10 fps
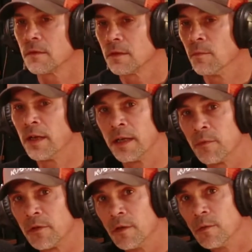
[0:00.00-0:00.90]
My
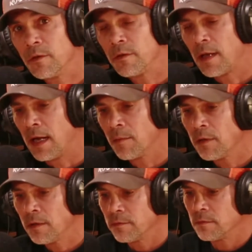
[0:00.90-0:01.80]
name's Lewis
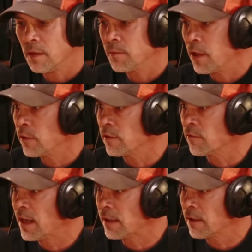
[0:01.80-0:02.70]
Hambrick. I'm the owner of
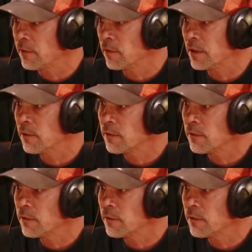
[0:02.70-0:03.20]
Backcountry Builders.